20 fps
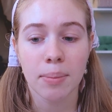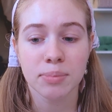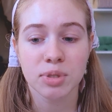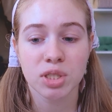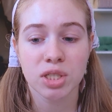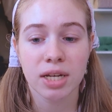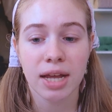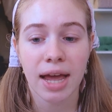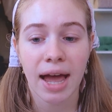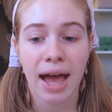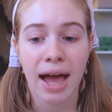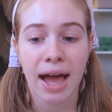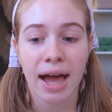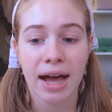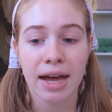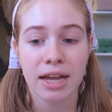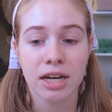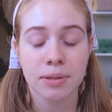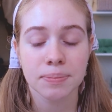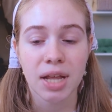she
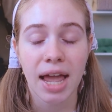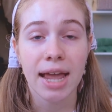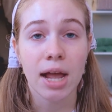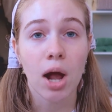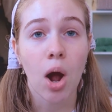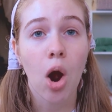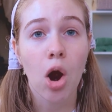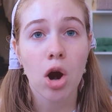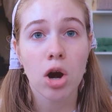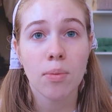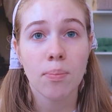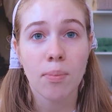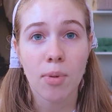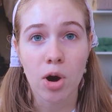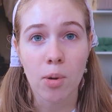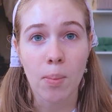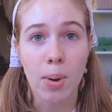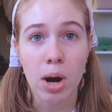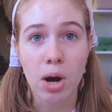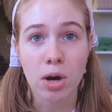had a heart
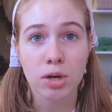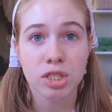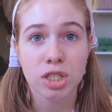murmur.